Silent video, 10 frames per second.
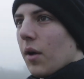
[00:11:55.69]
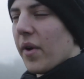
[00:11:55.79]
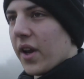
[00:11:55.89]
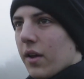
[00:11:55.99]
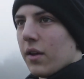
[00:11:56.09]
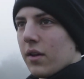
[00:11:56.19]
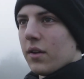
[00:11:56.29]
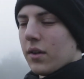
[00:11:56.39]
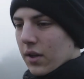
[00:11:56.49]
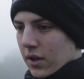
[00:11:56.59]
a better
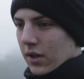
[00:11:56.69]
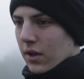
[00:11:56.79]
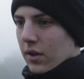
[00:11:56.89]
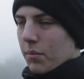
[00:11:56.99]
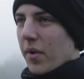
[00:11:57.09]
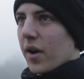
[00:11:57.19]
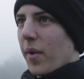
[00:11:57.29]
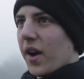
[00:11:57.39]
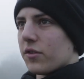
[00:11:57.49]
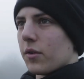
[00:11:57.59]
better
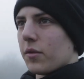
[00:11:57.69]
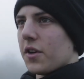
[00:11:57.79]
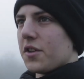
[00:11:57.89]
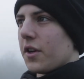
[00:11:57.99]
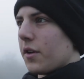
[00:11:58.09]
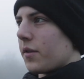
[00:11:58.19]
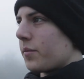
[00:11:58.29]
backdrop could you